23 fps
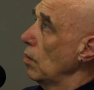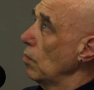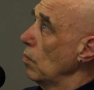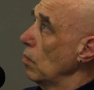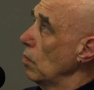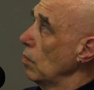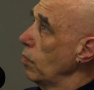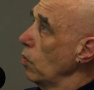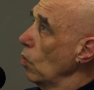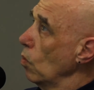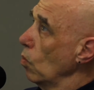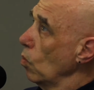
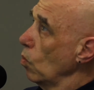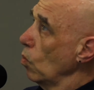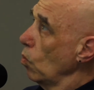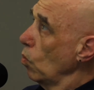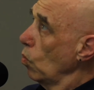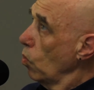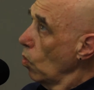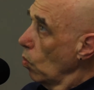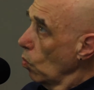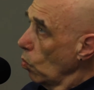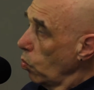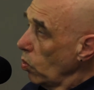But
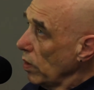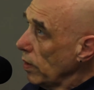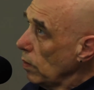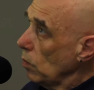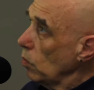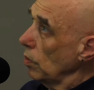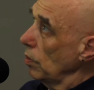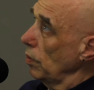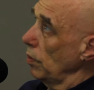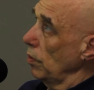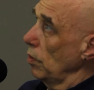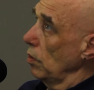what we
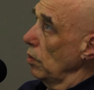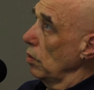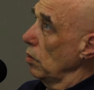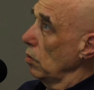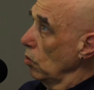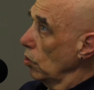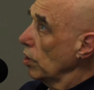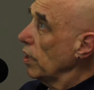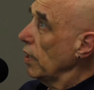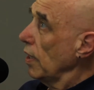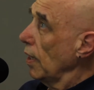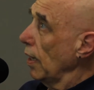were
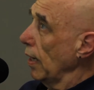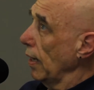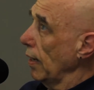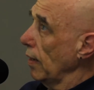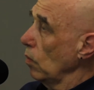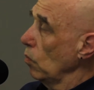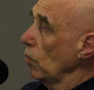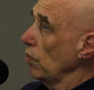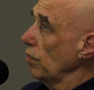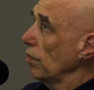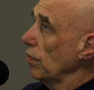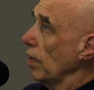looking at
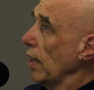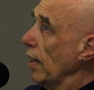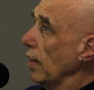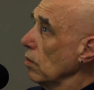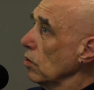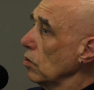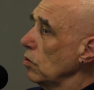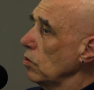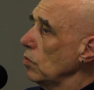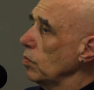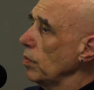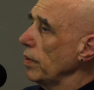was how
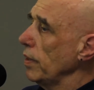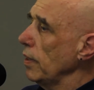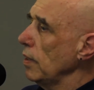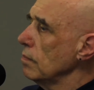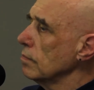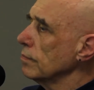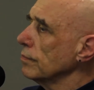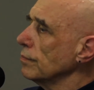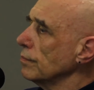could we